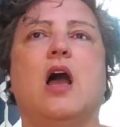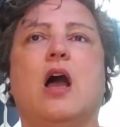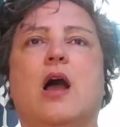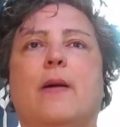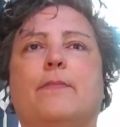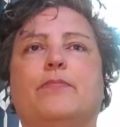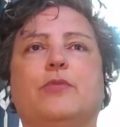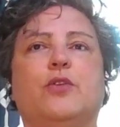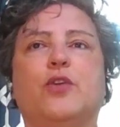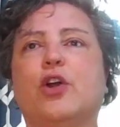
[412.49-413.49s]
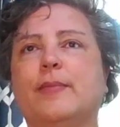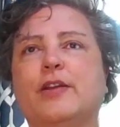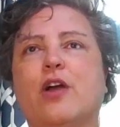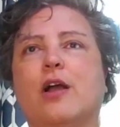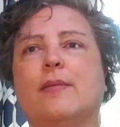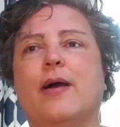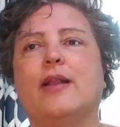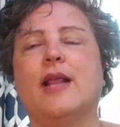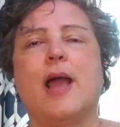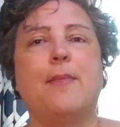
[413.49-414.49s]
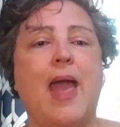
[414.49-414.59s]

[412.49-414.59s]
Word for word: Um, you've heard me talk about it.